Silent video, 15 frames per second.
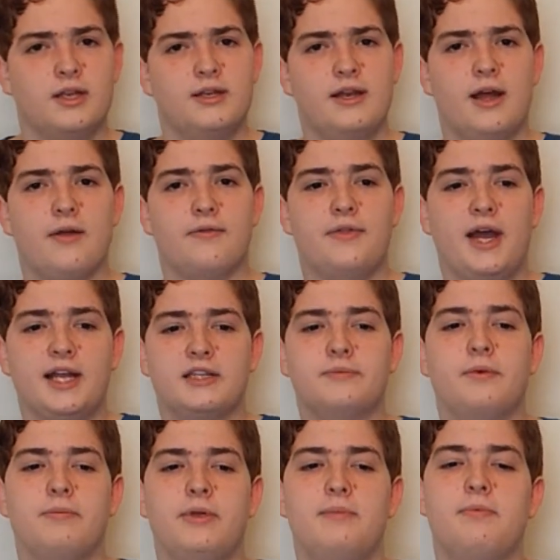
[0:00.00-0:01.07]
Now, that's
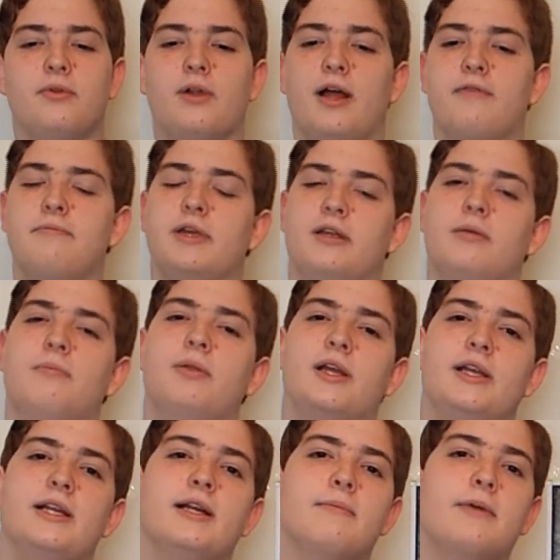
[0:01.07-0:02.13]
what people have been
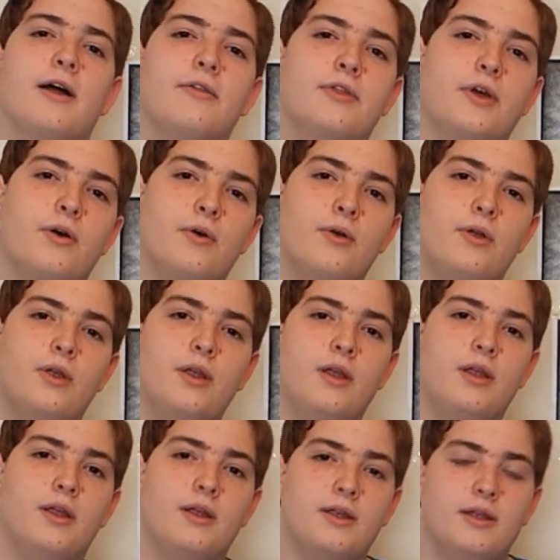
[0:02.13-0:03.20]
complaining about, though.
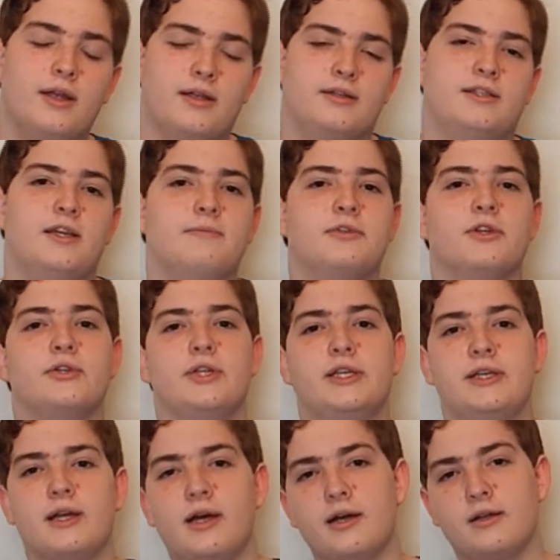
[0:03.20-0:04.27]
Samsung
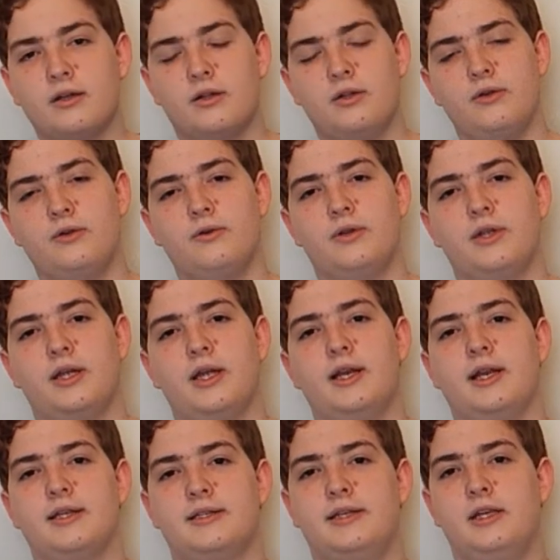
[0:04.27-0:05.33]
did not include an
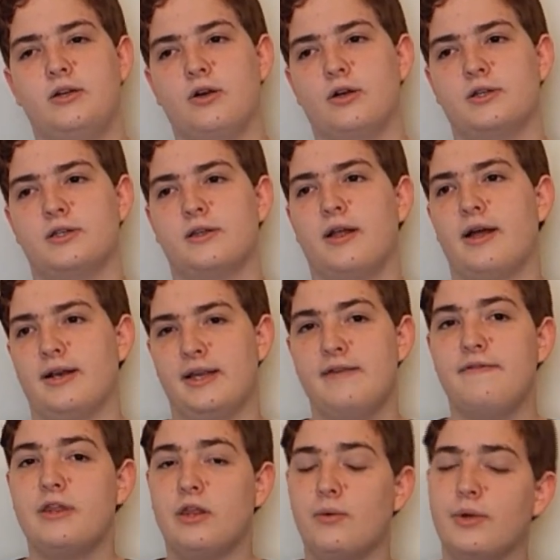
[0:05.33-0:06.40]
SD card slot,
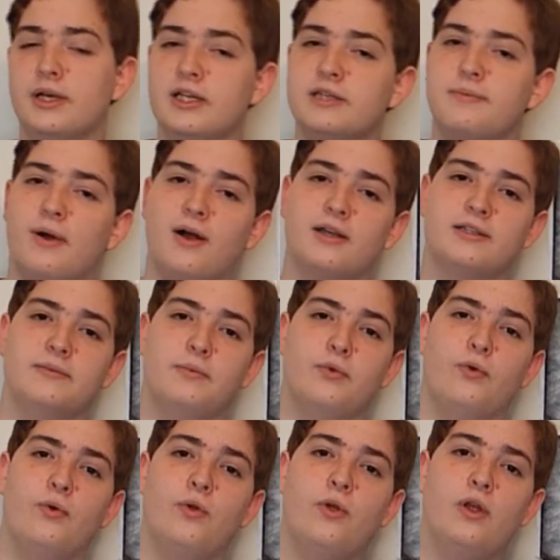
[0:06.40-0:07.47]
even though it is
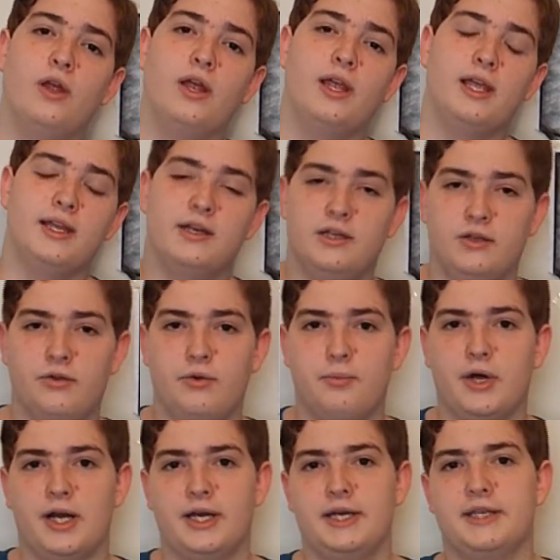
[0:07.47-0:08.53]
possible in a
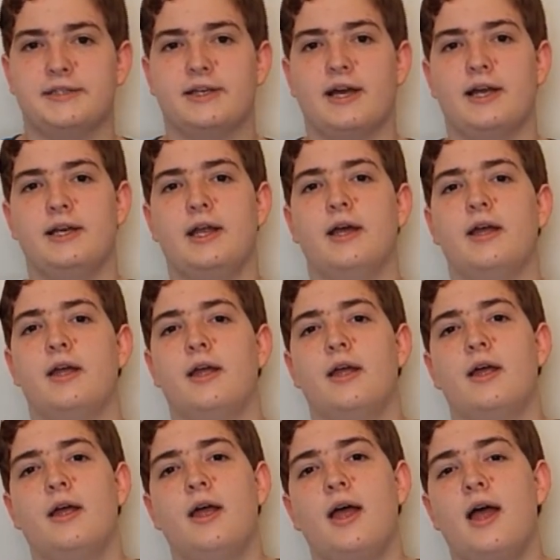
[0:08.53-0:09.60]
unibody design,
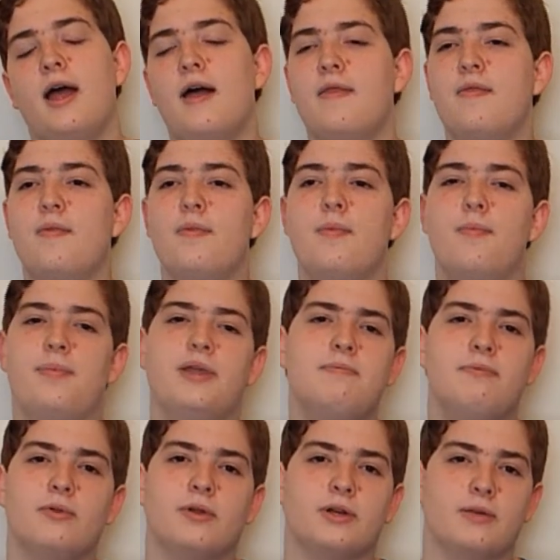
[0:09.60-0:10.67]
and
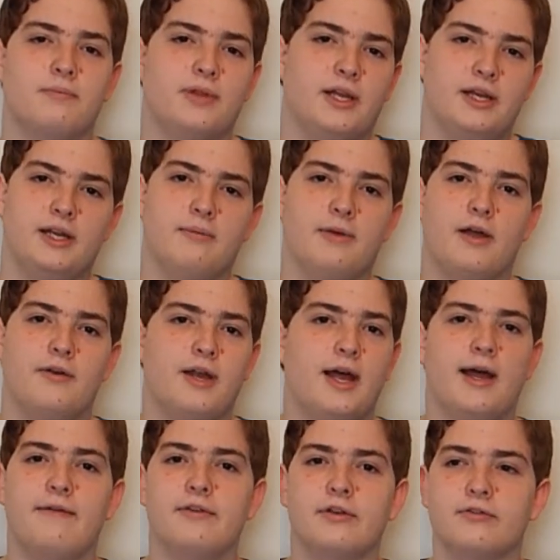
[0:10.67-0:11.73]
people are complaining about not
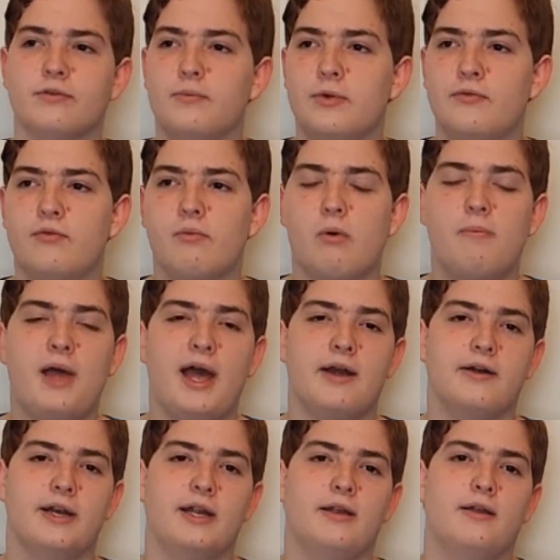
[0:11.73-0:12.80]
having a removable
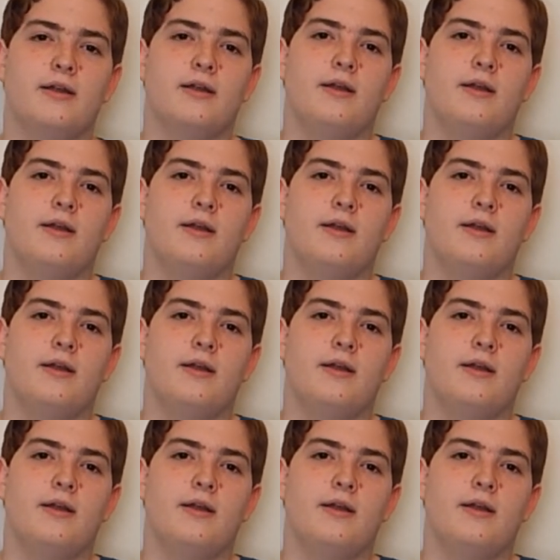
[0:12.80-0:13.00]
battery.